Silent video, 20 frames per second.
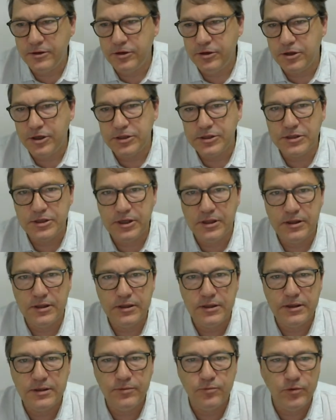you can see
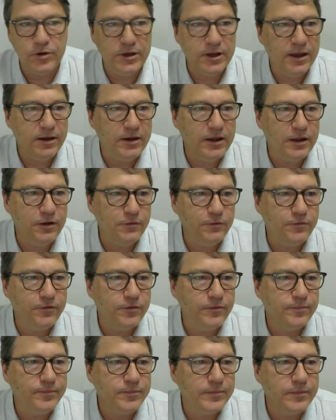that we now
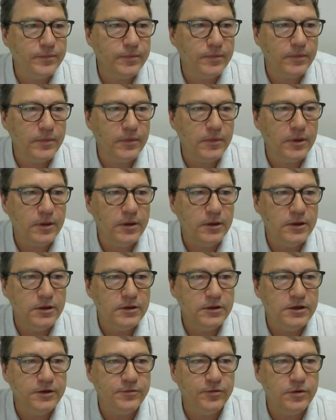have
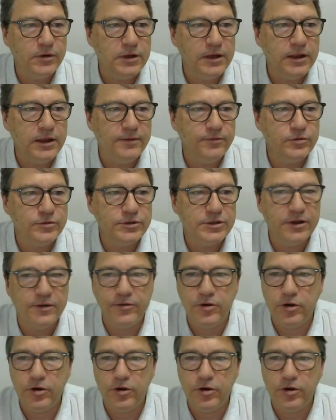different levels of